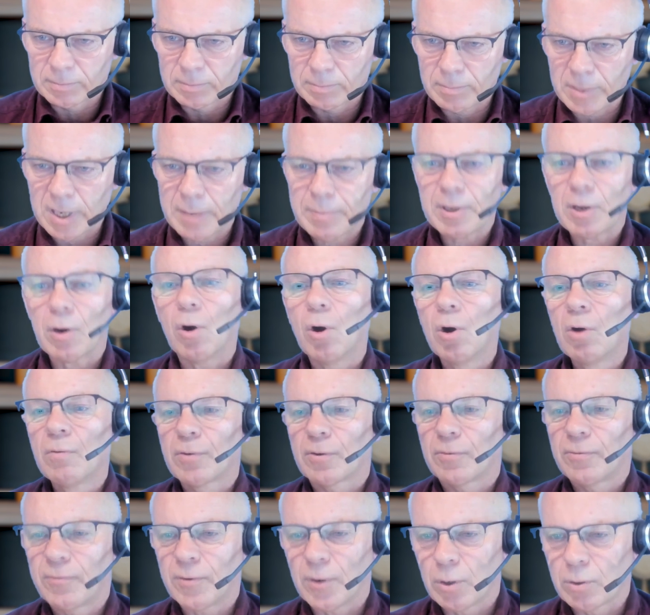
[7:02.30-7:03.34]
maybe over
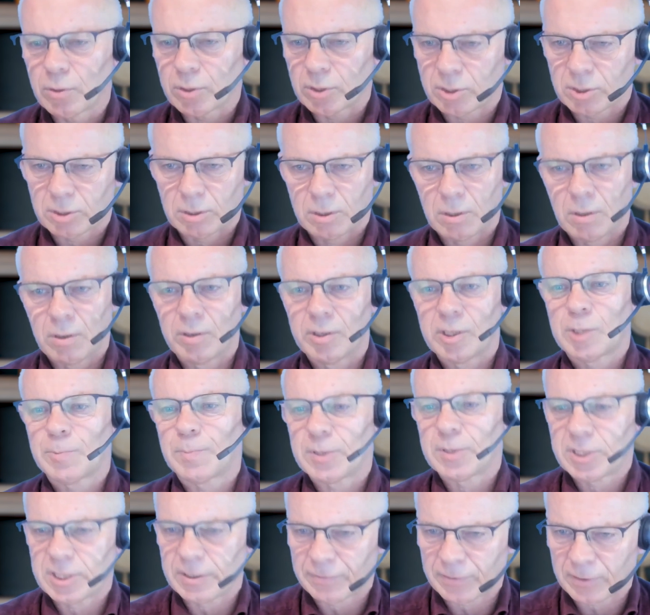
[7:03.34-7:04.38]
focused on a
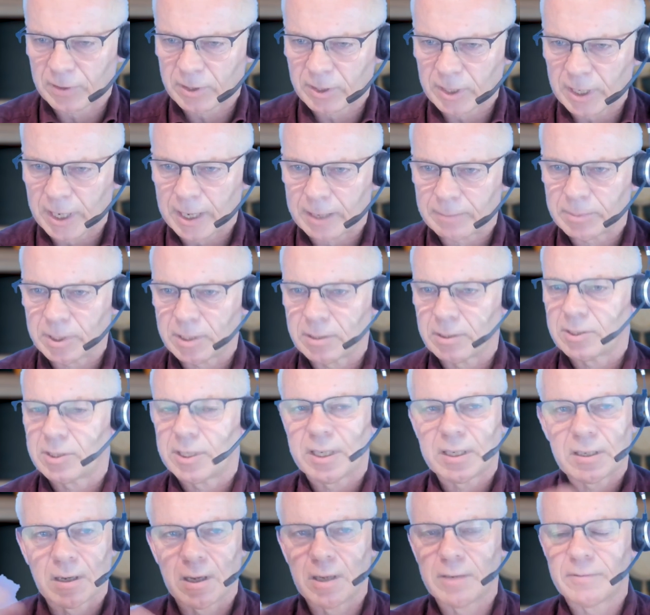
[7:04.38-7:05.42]
specific thing, because they
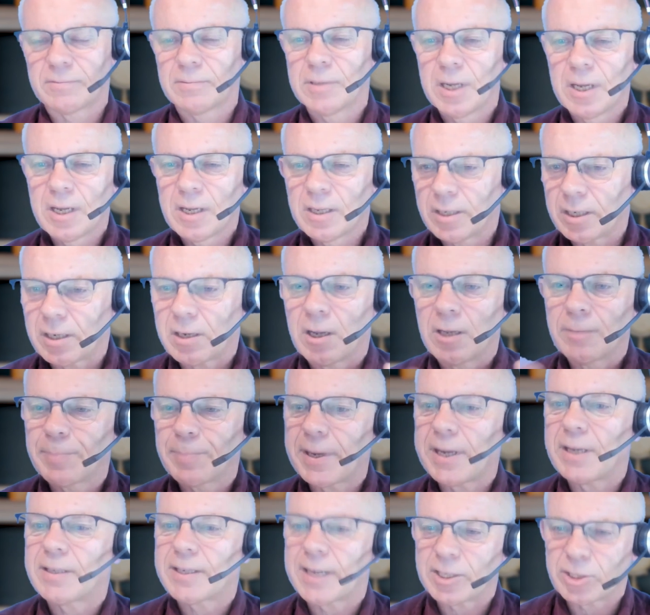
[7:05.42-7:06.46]
can't
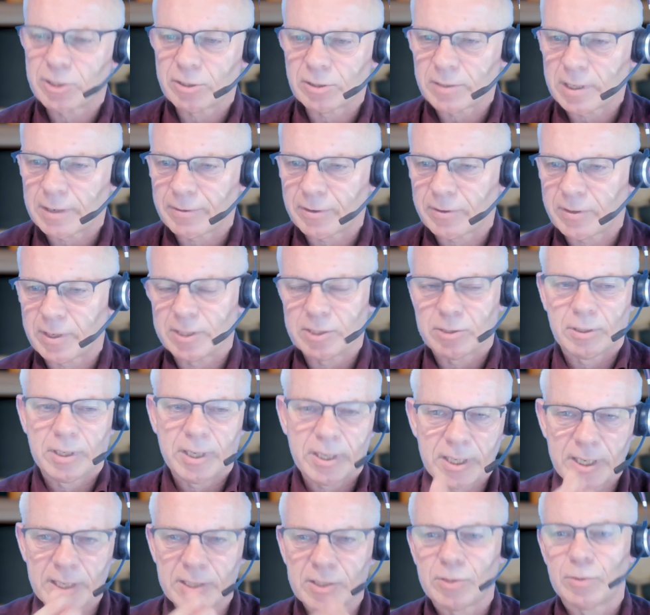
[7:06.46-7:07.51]
pay attention to everything. So they
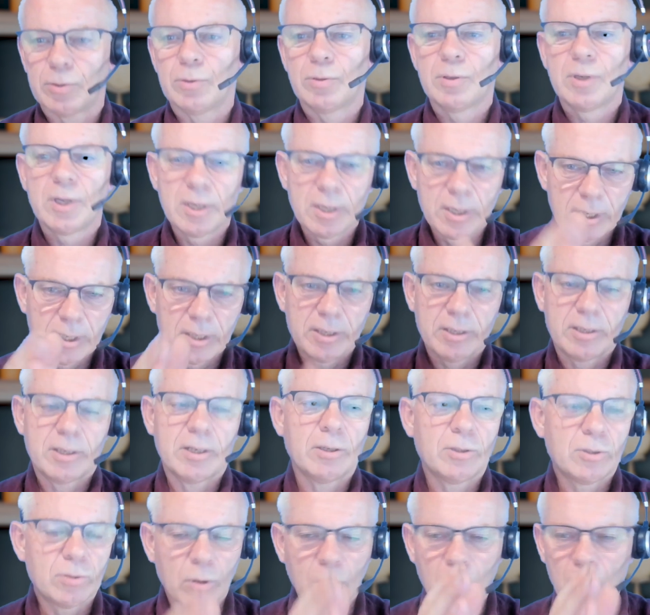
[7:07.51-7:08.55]
need to
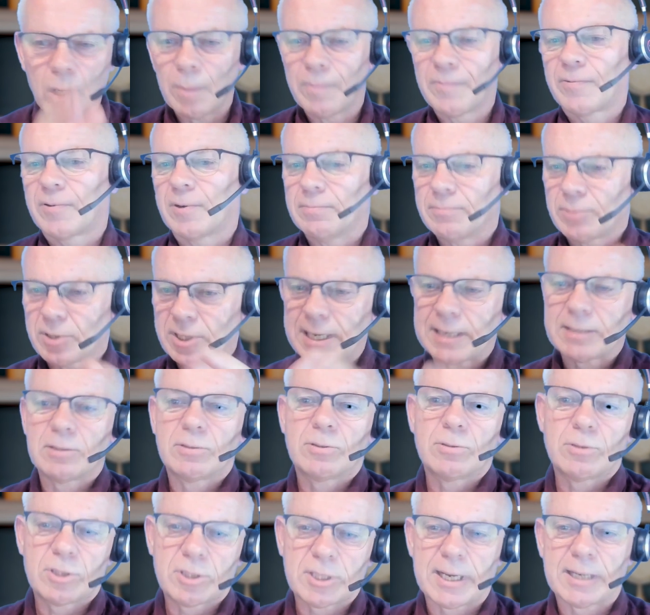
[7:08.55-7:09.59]
to hop from sector
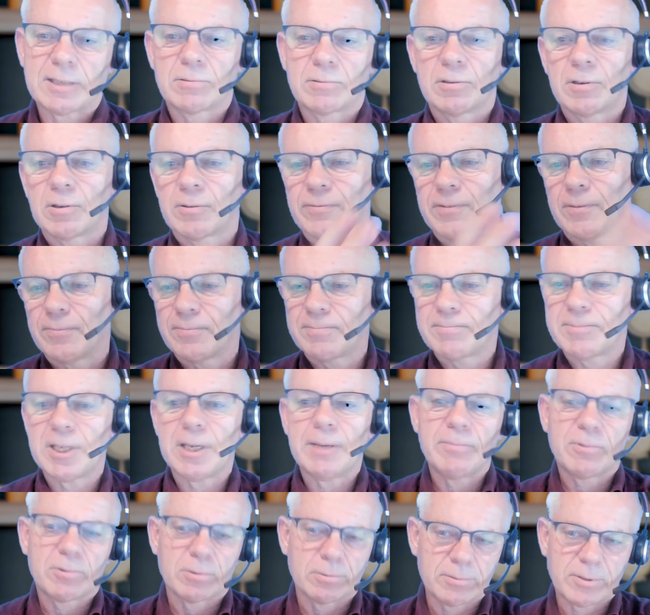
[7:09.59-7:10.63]
to sector or from
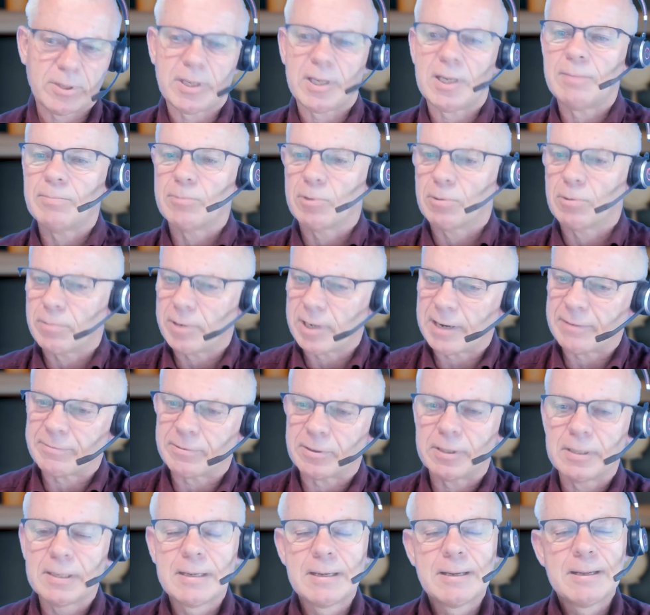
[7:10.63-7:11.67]
team to team or
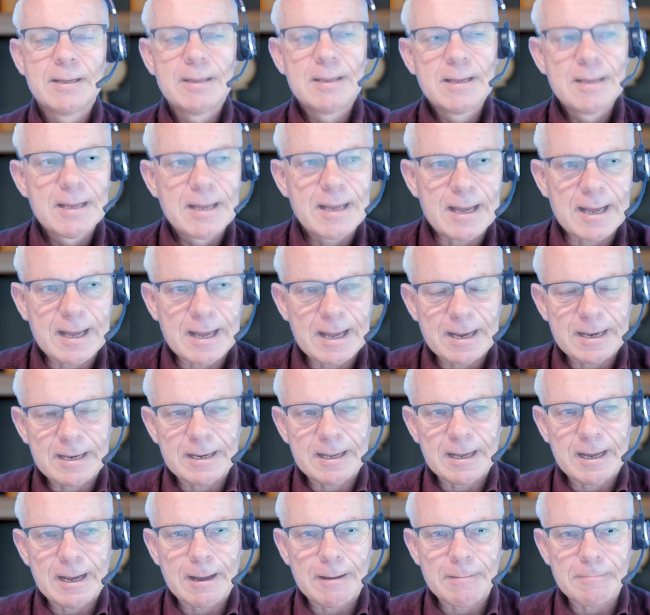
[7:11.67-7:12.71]
whatever. And
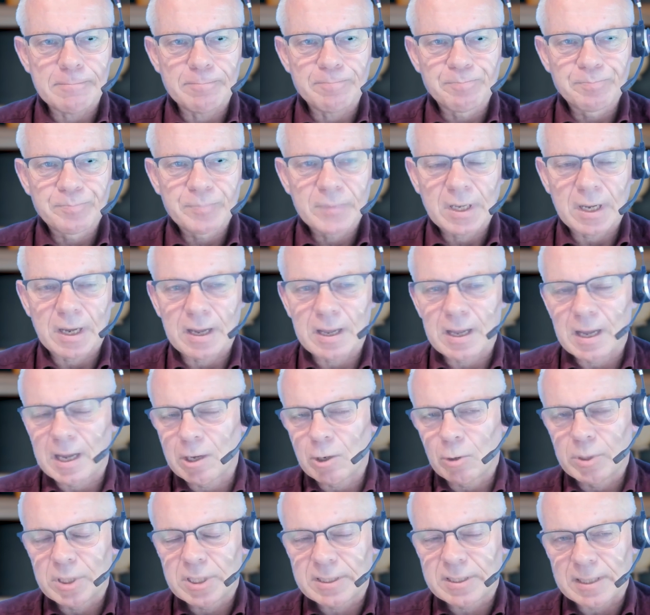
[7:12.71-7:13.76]
I
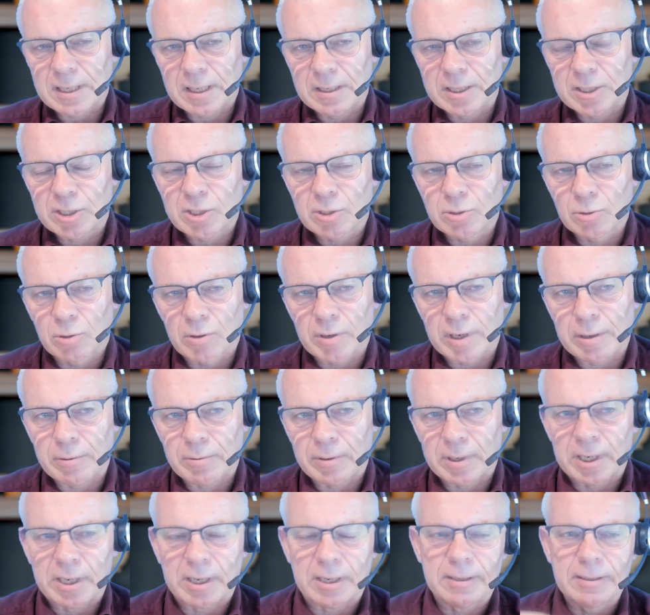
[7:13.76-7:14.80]
always tell this story
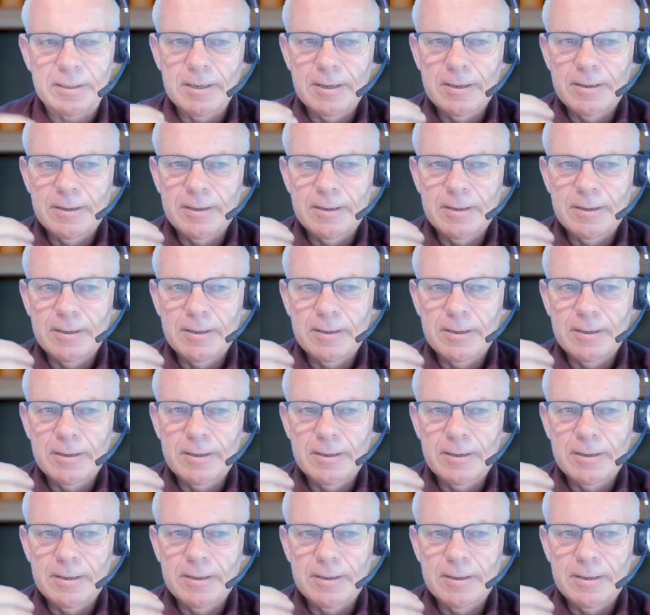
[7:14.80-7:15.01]
where